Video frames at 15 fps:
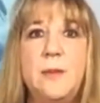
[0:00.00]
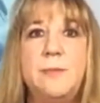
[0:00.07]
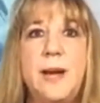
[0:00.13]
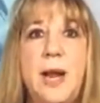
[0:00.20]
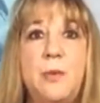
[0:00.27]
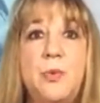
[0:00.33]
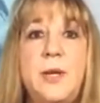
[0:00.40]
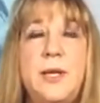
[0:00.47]

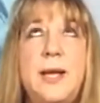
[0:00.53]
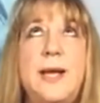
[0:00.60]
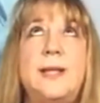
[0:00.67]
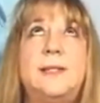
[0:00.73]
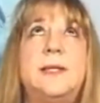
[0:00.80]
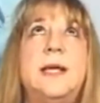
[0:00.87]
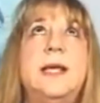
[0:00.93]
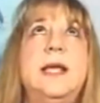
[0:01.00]
but I
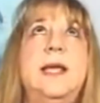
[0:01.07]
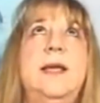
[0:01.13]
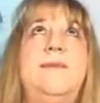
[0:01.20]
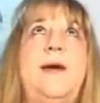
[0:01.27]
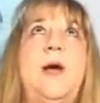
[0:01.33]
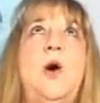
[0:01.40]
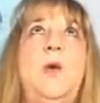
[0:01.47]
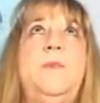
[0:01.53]
realized
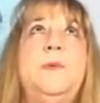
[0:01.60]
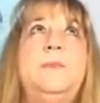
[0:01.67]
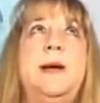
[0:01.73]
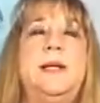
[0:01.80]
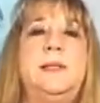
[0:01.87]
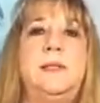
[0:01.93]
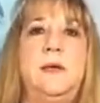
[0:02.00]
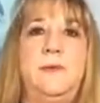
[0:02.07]
if I open
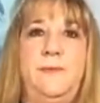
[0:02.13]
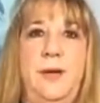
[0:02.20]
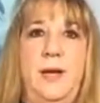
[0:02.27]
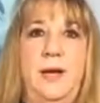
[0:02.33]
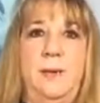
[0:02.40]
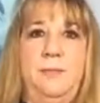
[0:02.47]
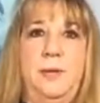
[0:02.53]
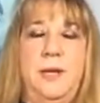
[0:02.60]
myself
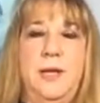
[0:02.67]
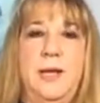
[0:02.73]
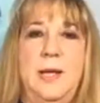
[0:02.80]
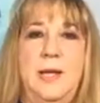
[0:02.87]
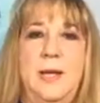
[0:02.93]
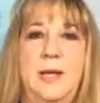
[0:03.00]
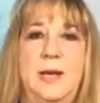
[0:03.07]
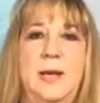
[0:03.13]
up,
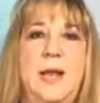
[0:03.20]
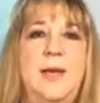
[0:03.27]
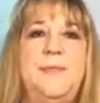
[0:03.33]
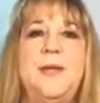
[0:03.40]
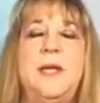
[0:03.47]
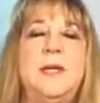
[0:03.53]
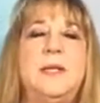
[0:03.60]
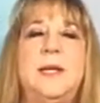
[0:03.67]

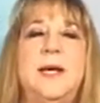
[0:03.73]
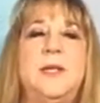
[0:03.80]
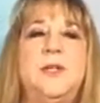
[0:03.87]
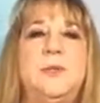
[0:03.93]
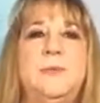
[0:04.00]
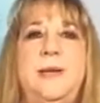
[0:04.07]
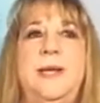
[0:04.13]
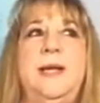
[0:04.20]
nothing can
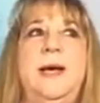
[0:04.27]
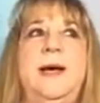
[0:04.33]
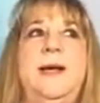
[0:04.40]
touch me.